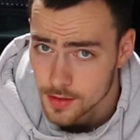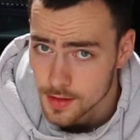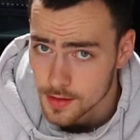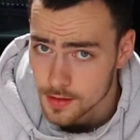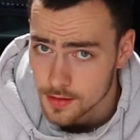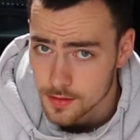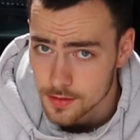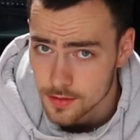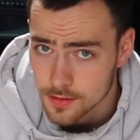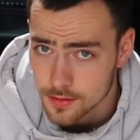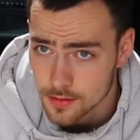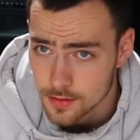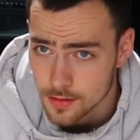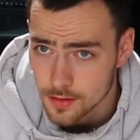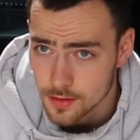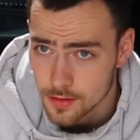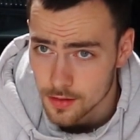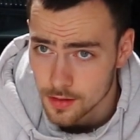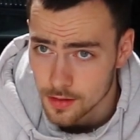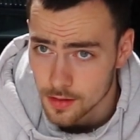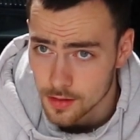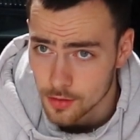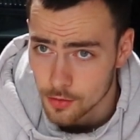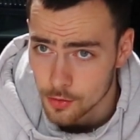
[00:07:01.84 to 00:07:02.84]
that,
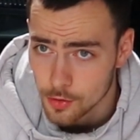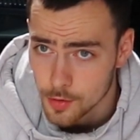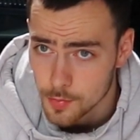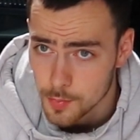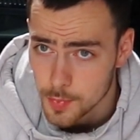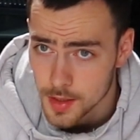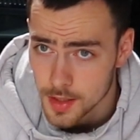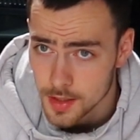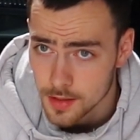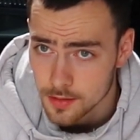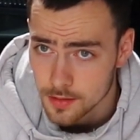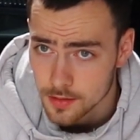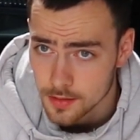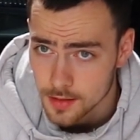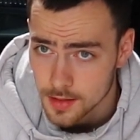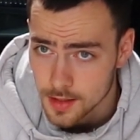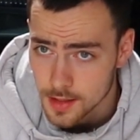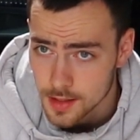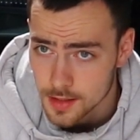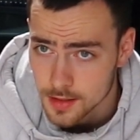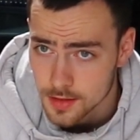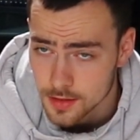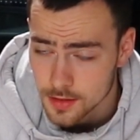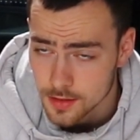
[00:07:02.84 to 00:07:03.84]
oil pan,
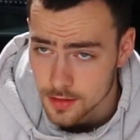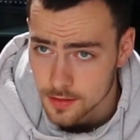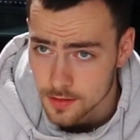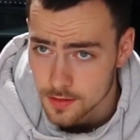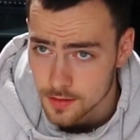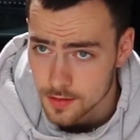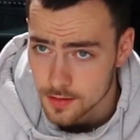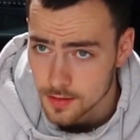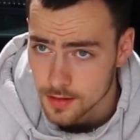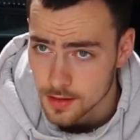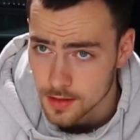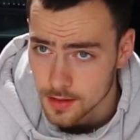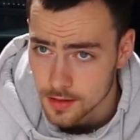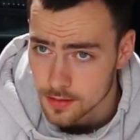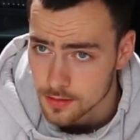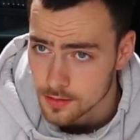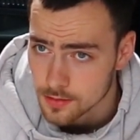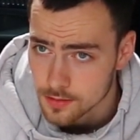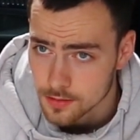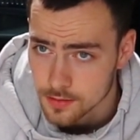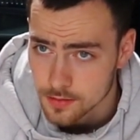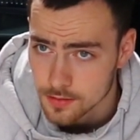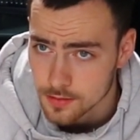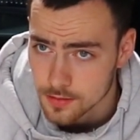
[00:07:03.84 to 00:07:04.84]
gasket,
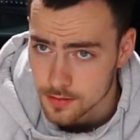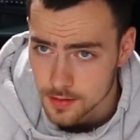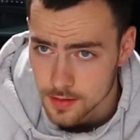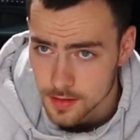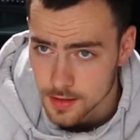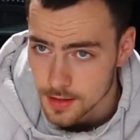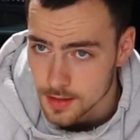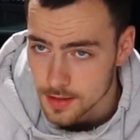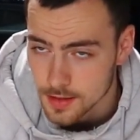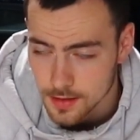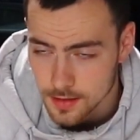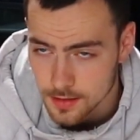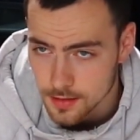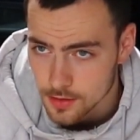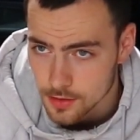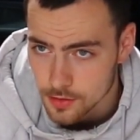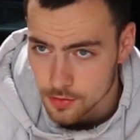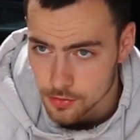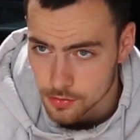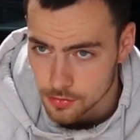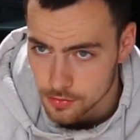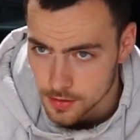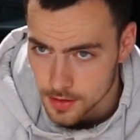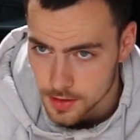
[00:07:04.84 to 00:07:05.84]
and cleaning the
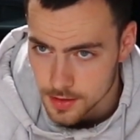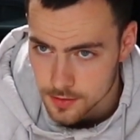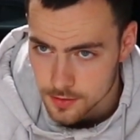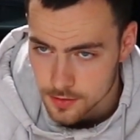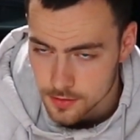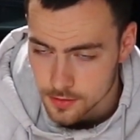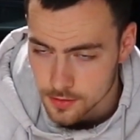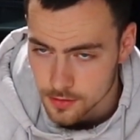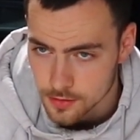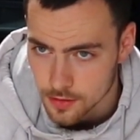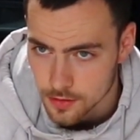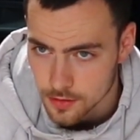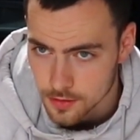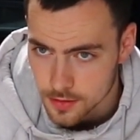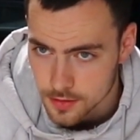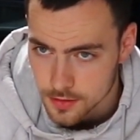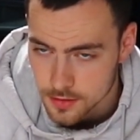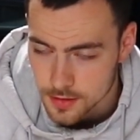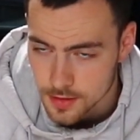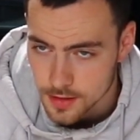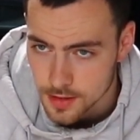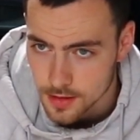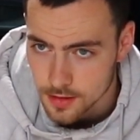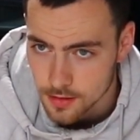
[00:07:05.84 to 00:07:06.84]
whole engine
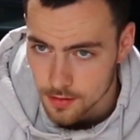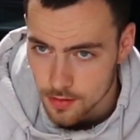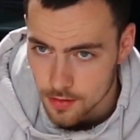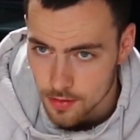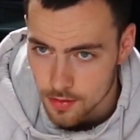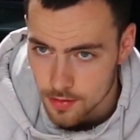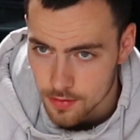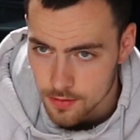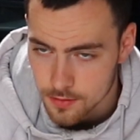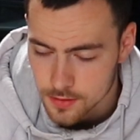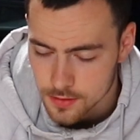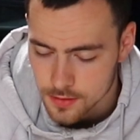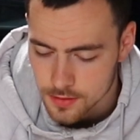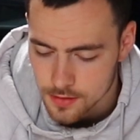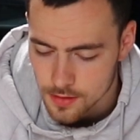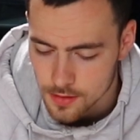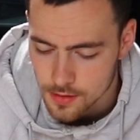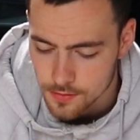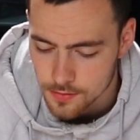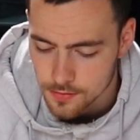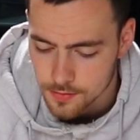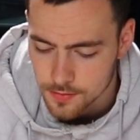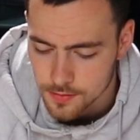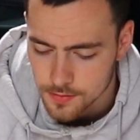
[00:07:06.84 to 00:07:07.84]
underside
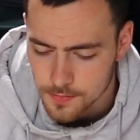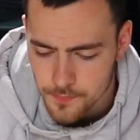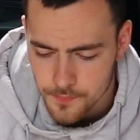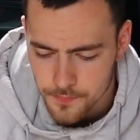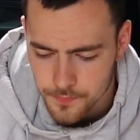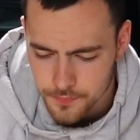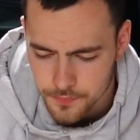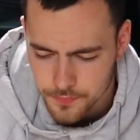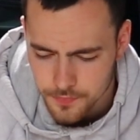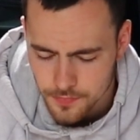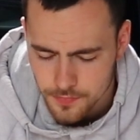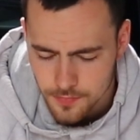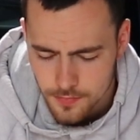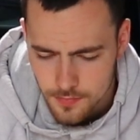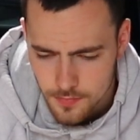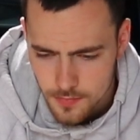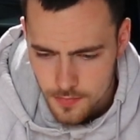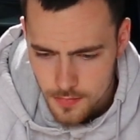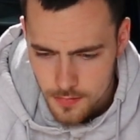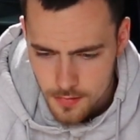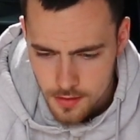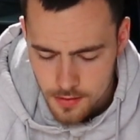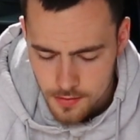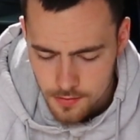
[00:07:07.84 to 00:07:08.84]
stuff.
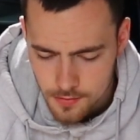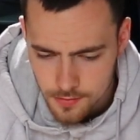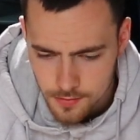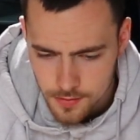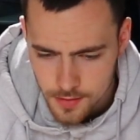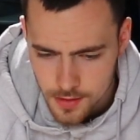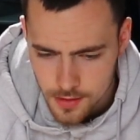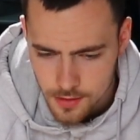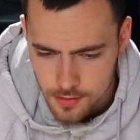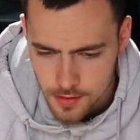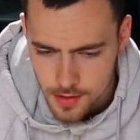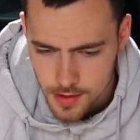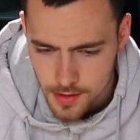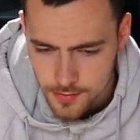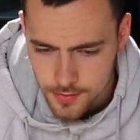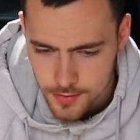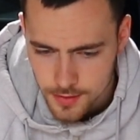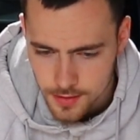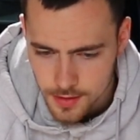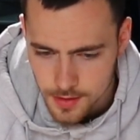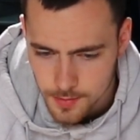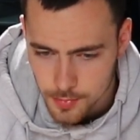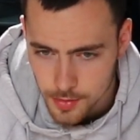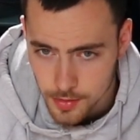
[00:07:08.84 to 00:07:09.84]
Video
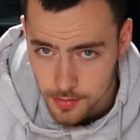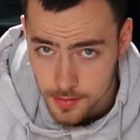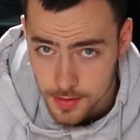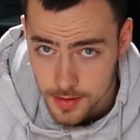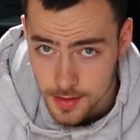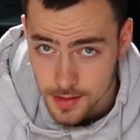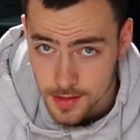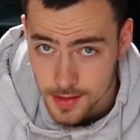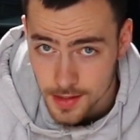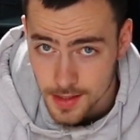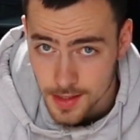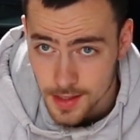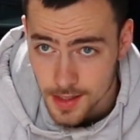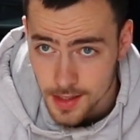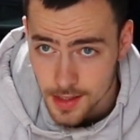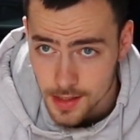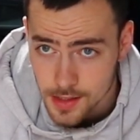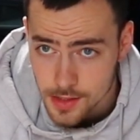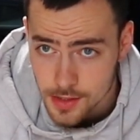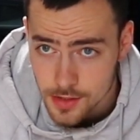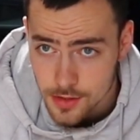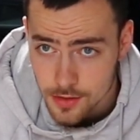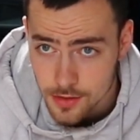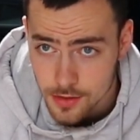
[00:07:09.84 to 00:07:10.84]
after that, probably the
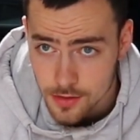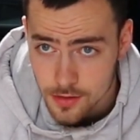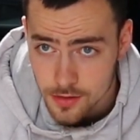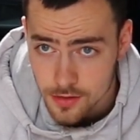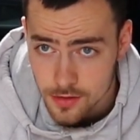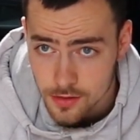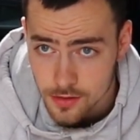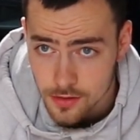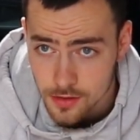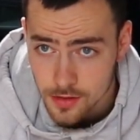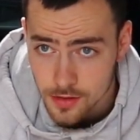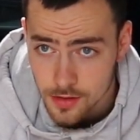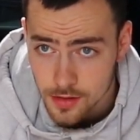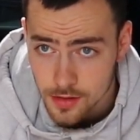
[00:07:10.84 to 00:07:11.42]
gauges.